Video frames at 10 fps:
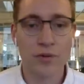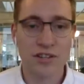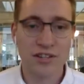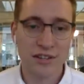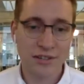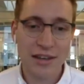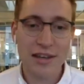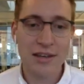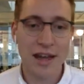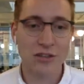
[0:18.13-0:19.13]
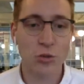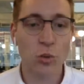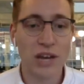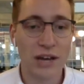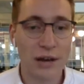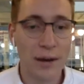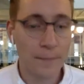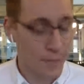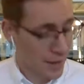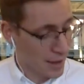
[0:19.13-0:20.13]
to succeed and to win.
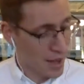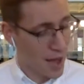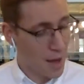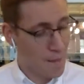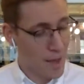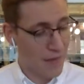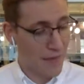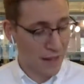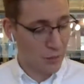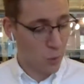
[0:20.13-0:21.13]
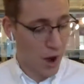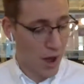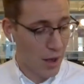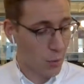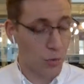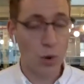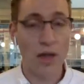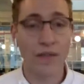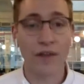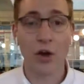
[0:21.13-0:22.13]
And that's why we
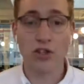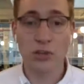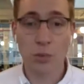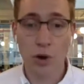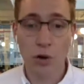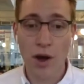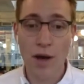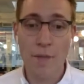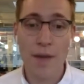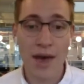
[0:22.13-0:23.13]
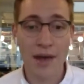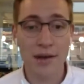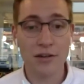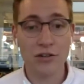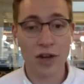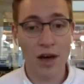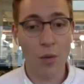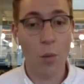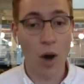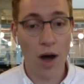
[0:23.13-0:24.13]
run the coaching program and
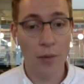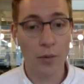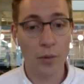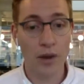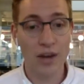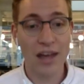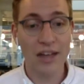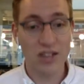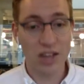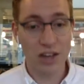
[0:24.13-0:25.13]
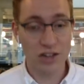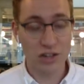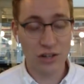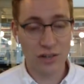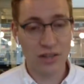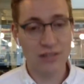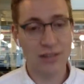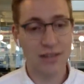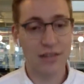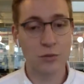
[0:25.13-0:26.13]
why we run educational
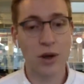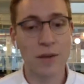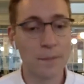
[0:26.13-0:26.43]
events like this one.